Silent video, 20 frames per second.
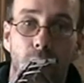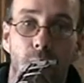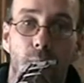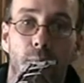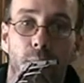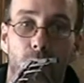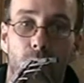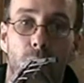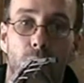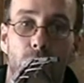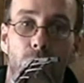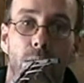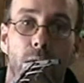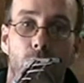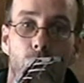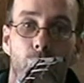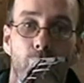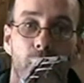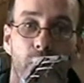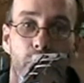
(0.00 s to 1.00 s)
and then break
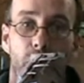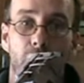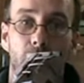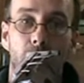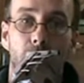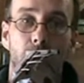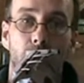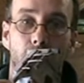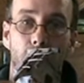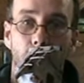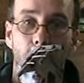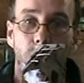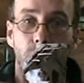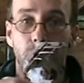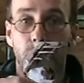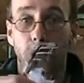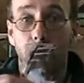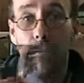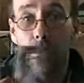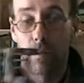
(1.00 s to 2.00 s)
it out with a pin, and
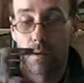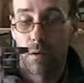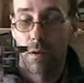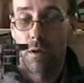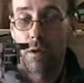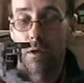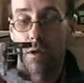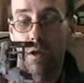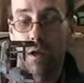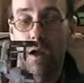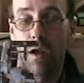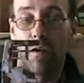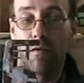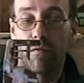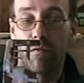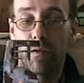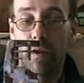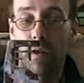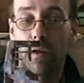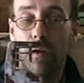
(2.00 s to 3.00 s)
then you can
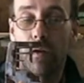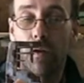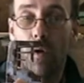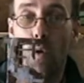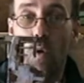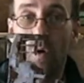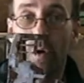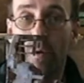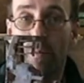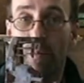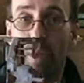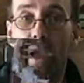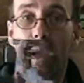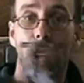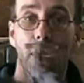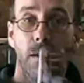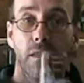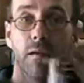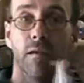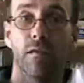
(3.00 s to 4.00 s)
have like a quarter
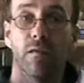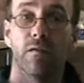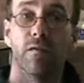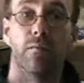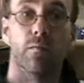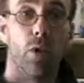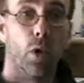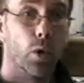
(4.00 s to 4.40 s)
pane of